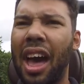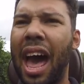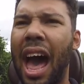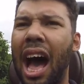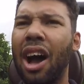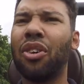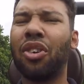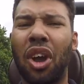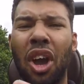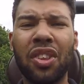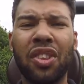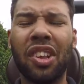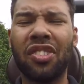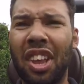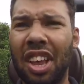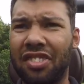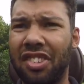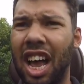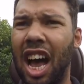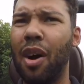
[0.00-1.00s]
How good does
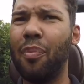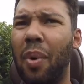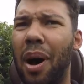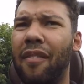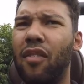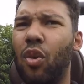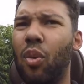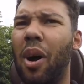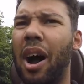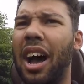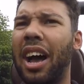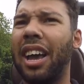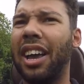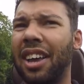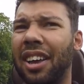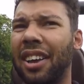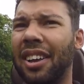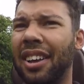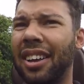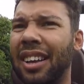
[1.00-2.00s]
that sound, by the way?
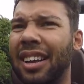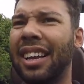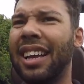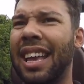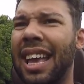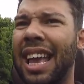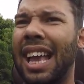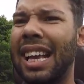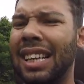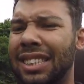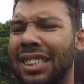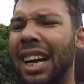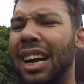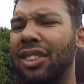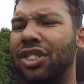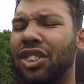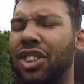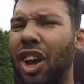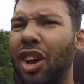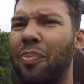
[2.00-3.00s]
It
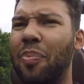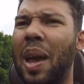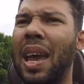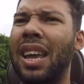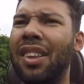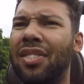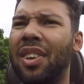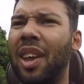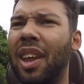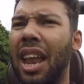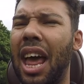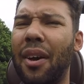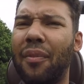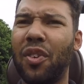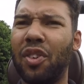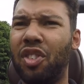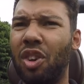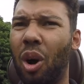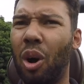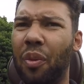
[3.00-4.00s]
sounds so meaty,
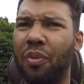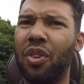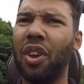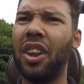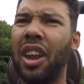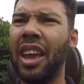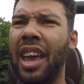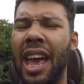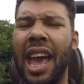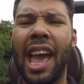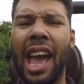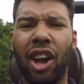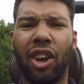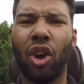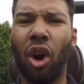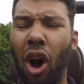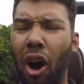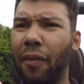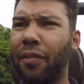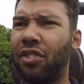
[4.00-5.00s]
every so often it
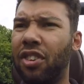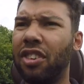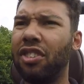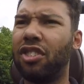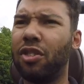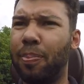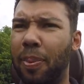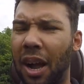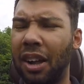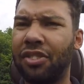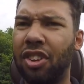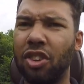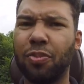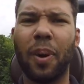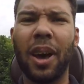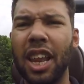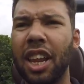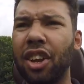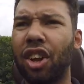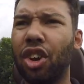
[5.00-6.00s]
coughs and splutters,
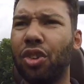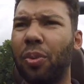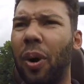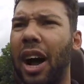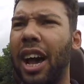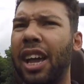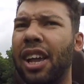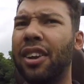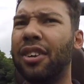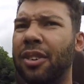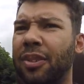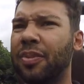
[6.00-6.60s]
but in a good way.